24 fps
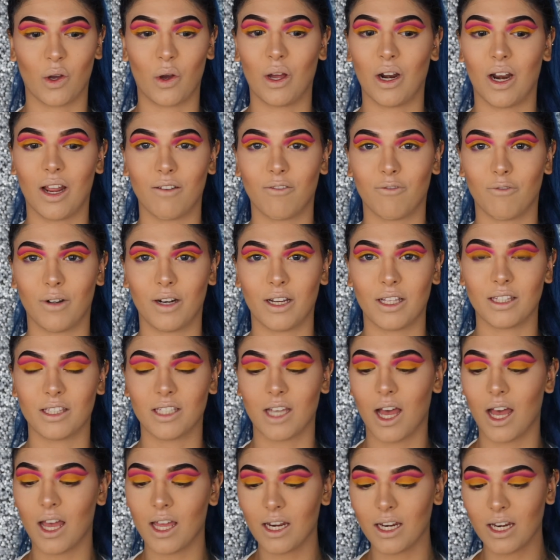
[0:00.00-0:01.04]
all I've really
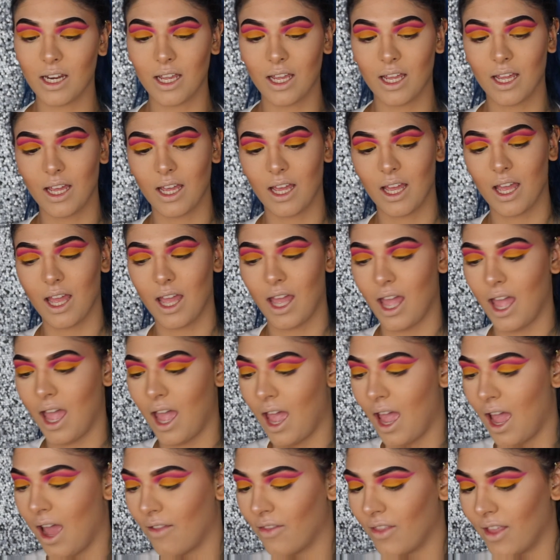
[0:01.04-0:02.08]
done.
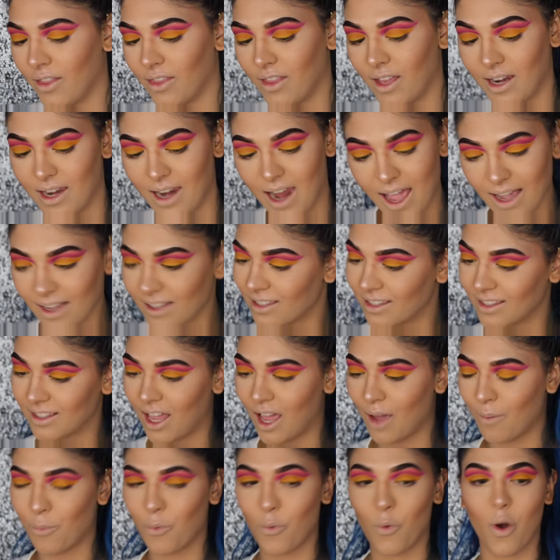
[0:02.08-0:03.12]
And then the next
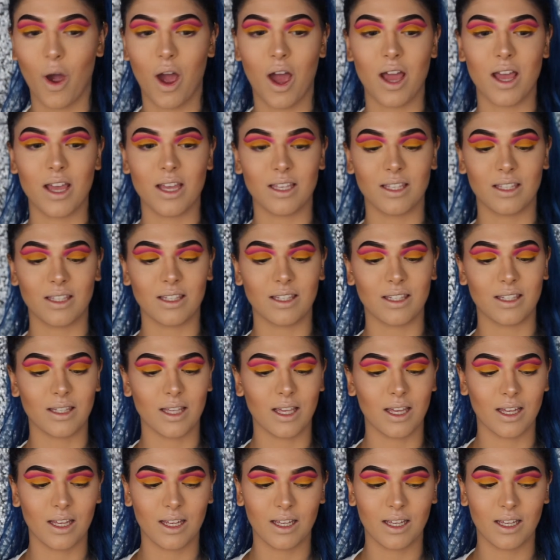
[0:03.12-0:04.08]
step was